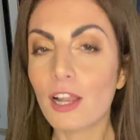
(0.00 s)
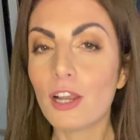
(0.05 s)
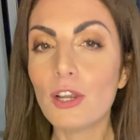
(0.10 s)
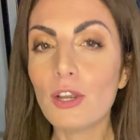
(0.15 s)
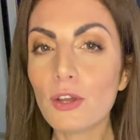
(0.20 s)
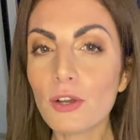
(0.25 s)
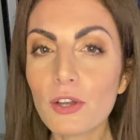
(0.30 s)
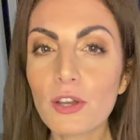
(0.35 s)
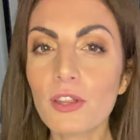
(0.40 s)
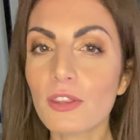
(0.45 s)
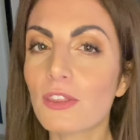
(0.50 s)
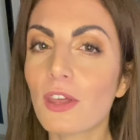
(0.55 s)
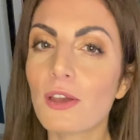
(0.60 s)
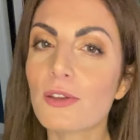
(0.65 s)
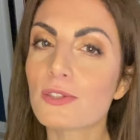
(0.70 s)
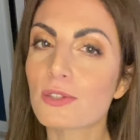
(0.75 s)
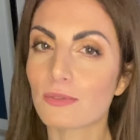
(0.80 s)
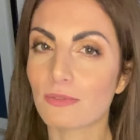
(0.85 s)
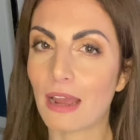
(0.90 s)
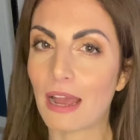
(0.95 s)
Look at
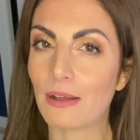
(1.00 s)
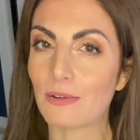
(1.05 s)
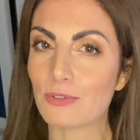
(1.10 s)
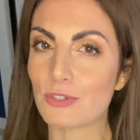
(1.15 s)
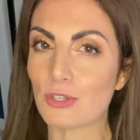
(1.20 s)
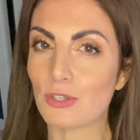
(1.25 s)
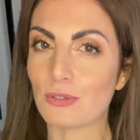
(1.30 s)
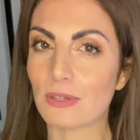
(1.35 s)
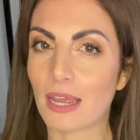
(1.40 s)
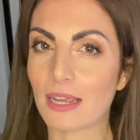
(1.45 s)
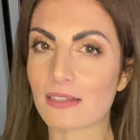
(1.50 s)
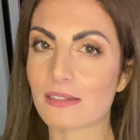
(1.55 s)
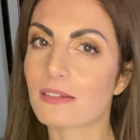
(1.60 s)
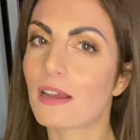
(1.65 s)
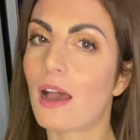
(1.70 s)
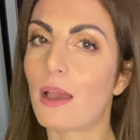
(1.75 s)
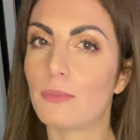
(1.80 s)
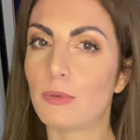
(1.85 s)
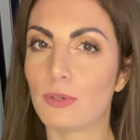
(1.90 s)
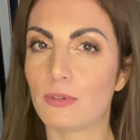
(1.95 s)
those around you next
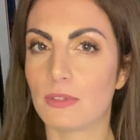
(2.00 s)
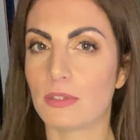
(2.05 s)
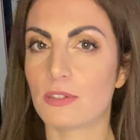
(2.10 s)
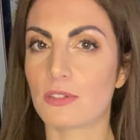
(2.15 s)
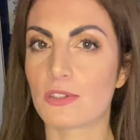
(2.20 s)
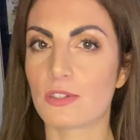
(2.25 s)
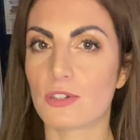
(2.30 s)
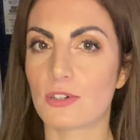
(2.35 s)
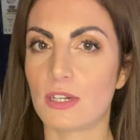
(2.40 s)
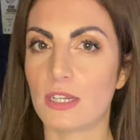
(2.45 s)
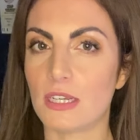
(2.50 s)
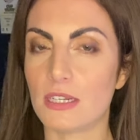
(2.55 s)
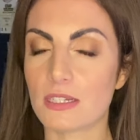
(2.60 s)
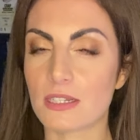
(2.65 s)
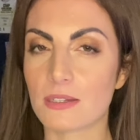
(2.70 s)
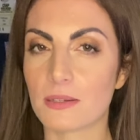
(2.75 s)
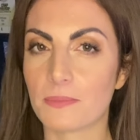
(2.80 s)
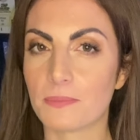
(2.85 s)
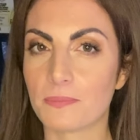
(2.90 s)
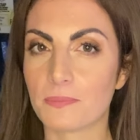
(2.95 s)
time you're in the
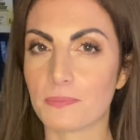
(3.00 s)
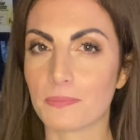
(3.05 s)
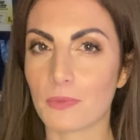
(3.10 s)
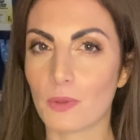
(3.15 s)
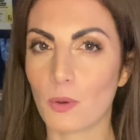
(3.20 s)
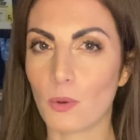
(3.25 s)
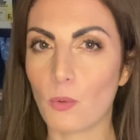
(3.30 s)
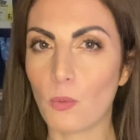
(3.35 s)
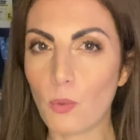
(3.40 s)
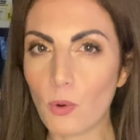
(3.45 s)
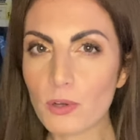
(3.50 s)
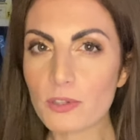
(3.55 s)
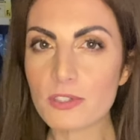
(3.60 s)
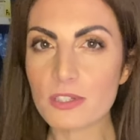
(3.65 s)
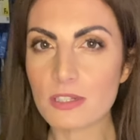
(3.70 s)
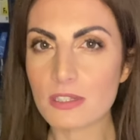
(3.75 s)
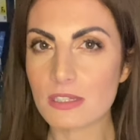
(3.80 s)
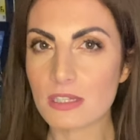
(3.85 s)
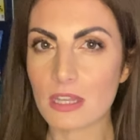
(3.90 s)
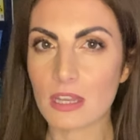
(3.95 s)
street. What
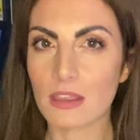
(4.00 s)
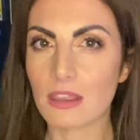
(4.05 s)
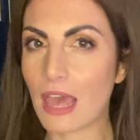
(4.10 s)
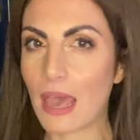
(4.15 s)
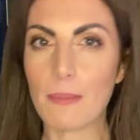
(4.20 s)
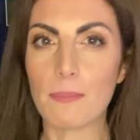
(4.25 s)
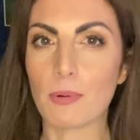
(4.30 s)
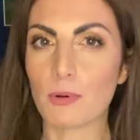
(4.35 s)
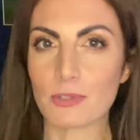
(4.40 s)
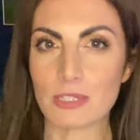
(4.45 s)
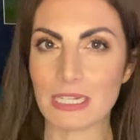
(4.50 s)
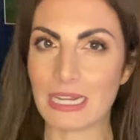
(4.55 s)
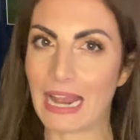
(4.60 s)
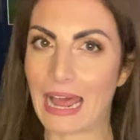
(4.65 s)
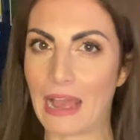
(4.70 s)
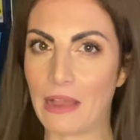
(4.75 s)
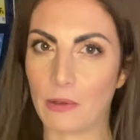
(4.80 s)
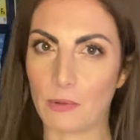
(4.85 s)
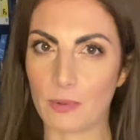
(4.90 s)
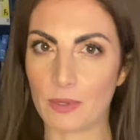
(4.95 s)
does their body
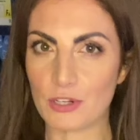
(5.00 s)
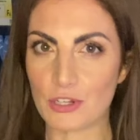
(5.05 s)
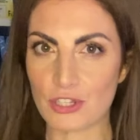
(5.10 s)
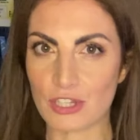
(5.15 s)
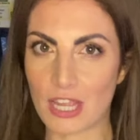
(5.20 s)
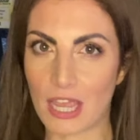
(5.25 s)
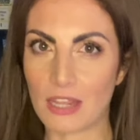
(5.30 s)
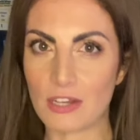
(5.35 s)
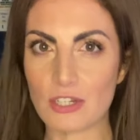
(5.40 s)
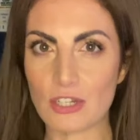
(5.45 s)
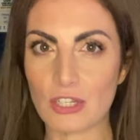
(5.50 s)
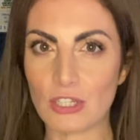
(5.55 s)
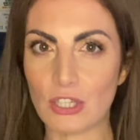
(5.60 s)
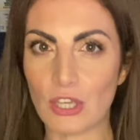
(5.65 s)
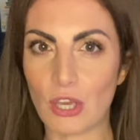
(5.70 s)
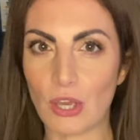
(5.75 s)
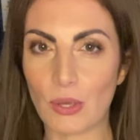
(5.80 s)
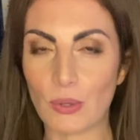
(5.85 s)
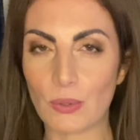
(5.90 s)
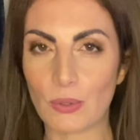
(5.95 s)
language say to
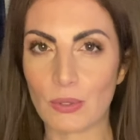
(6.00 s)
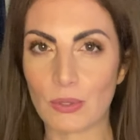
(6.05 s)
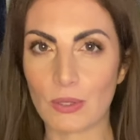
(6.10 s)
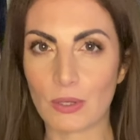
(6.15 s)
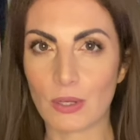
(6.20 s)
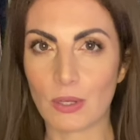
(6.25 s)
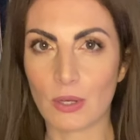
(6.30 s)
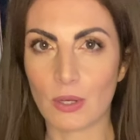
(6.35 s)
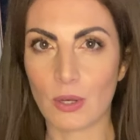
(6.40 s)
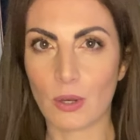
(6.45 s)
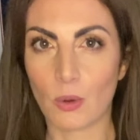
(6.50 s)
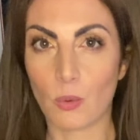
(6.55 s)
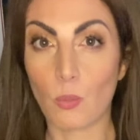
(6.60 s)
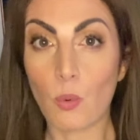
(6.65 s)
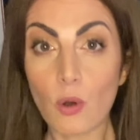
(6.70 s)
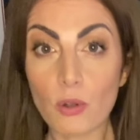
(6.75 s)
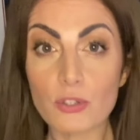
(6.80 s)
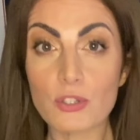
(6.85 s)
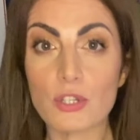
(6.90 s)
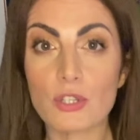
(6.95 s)
you?
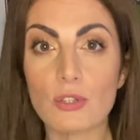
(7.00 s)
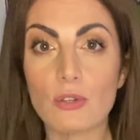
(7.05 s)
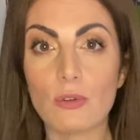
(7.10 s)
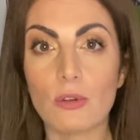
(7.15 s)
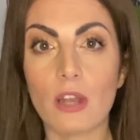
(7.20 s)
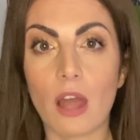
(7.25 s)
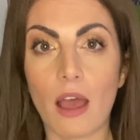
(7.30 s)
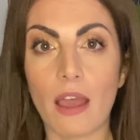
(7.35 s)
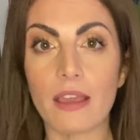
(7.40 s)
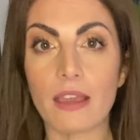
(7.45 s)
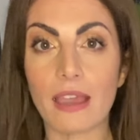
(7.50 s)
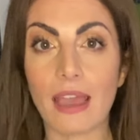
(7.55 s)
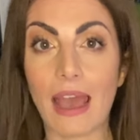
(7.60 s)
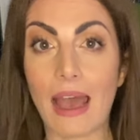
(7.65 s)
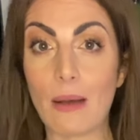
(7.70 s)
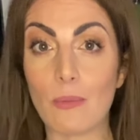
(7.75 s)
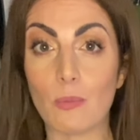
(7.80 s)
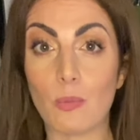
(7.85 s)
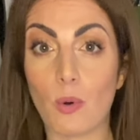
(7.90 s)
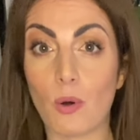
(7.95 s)
What do you like
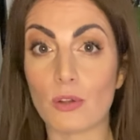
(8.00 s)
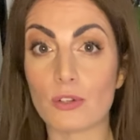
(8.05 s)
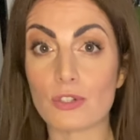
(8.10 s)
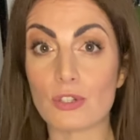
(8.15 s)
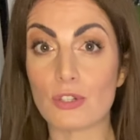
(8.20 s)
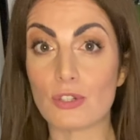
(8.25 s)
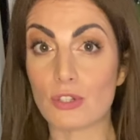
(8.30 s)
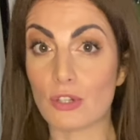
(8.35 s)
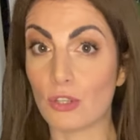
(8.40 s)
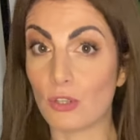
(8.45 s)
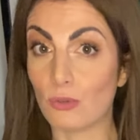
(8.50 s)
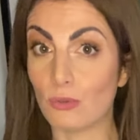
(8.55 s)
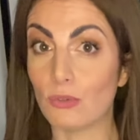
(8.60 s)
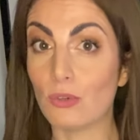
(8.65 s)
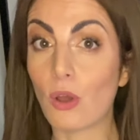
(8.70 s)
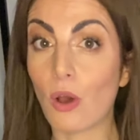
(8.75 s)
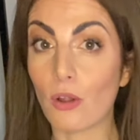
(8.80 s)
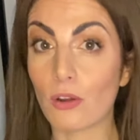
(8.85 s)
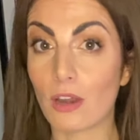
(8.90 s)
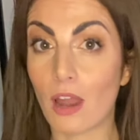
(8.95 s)
and what do you
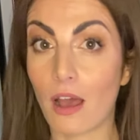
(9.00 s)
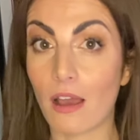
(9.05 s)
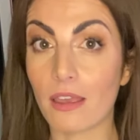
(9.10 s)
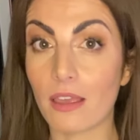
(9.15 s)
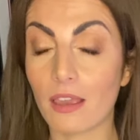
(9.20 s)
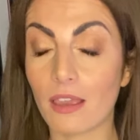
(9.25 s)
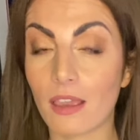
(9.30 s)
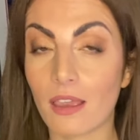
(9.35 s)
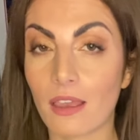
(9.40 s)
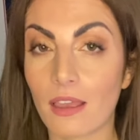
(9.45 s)
not like?